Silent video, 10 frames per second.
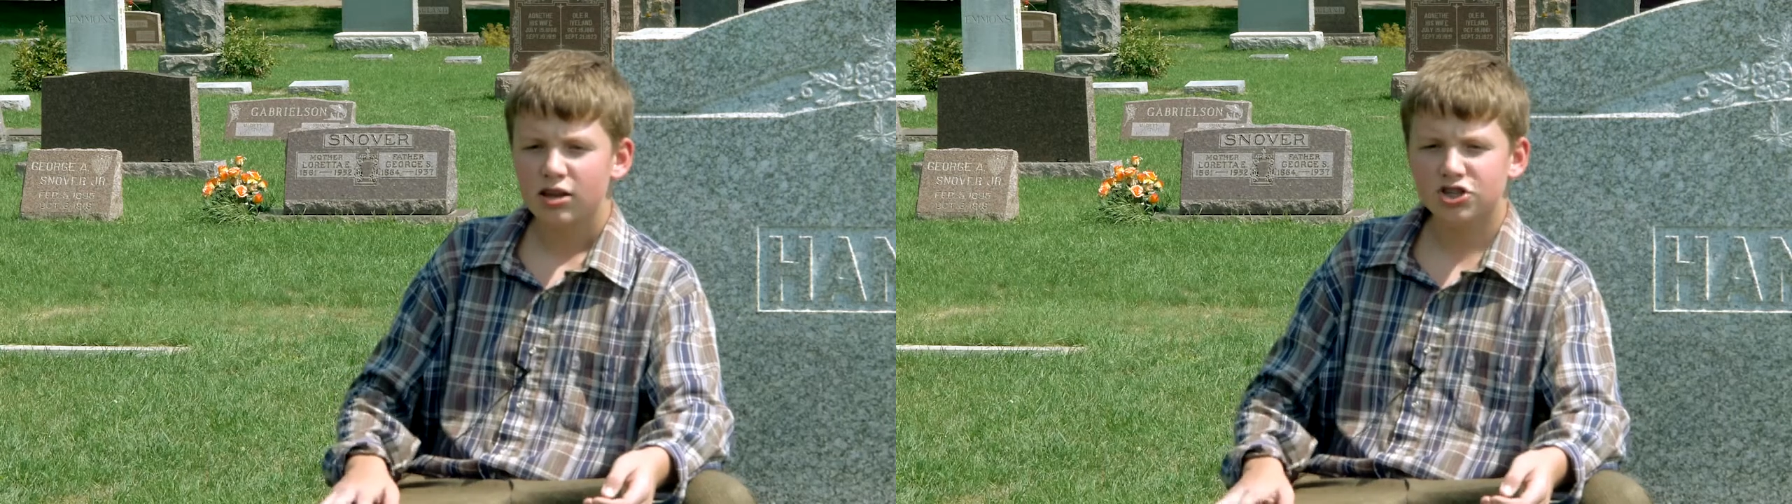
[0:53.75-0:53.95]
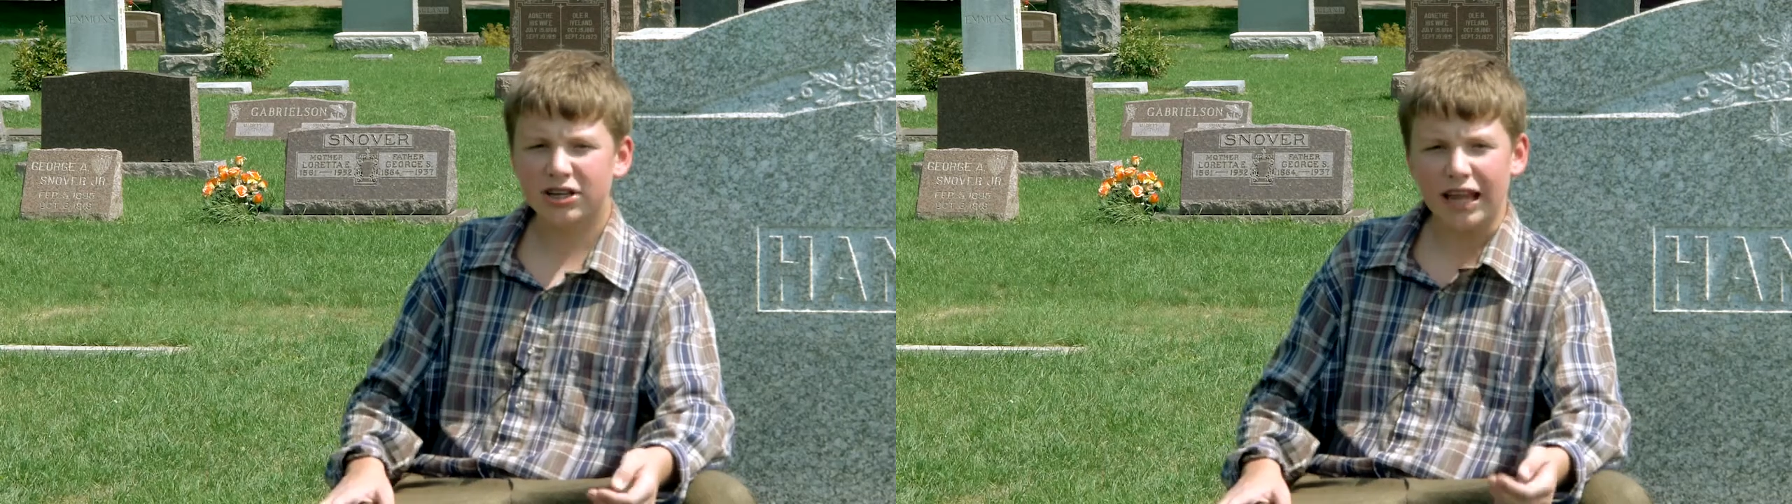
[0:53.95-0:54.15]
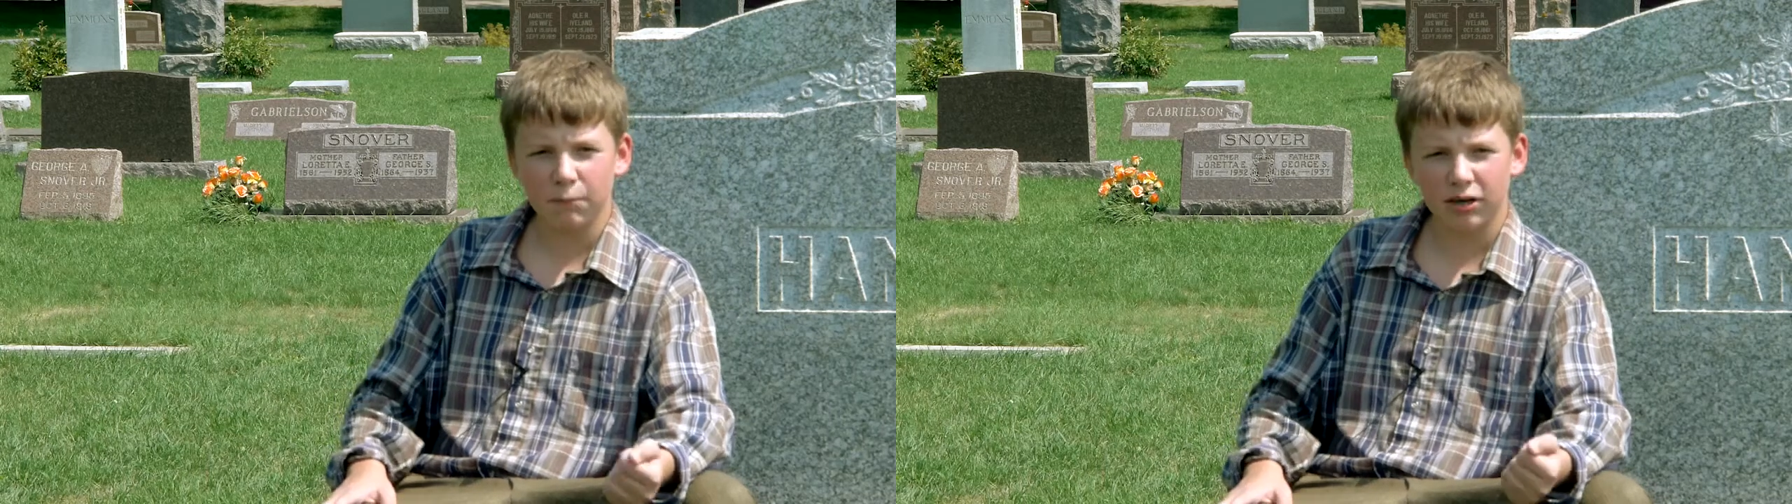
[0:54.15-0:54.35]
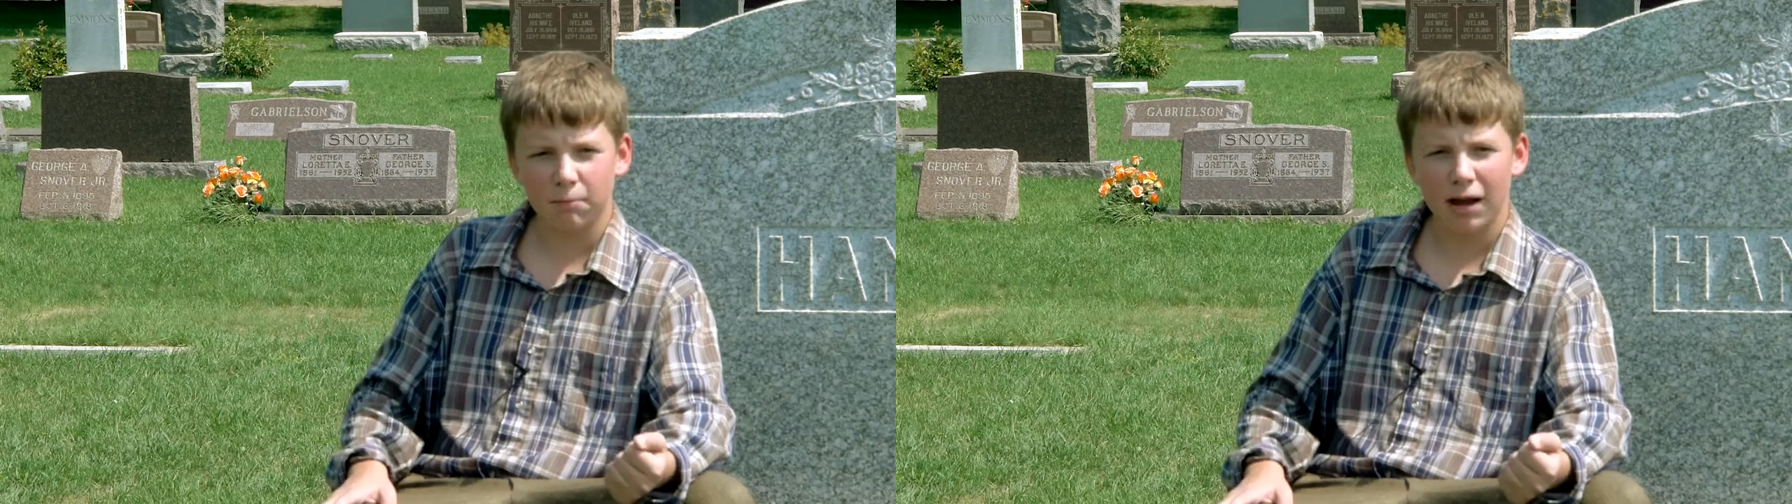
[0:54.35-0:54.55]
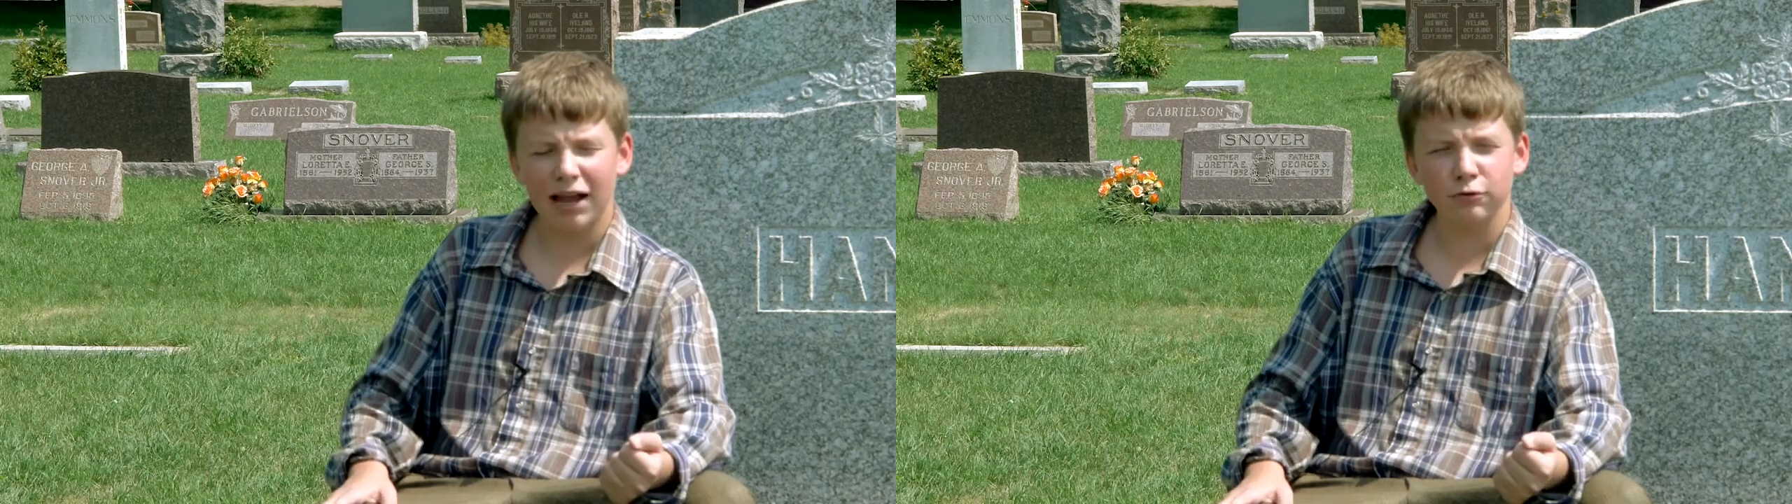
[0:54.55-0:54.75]
She came into
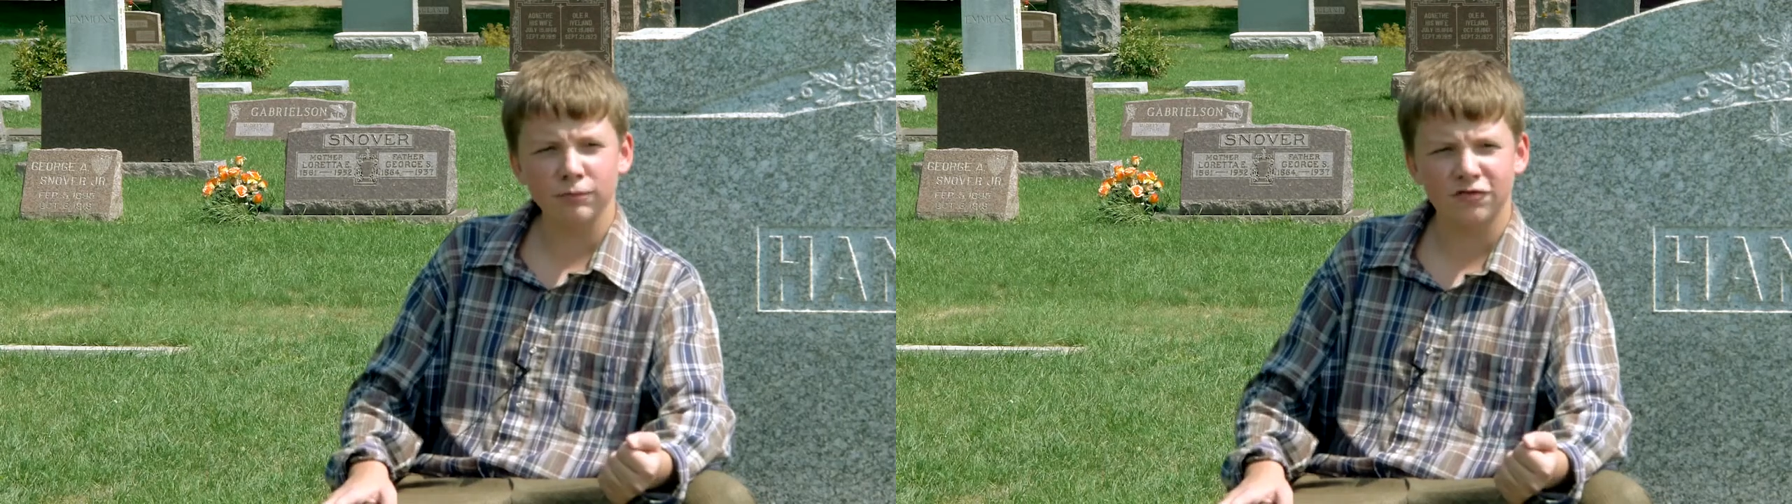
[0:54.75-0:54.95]
my room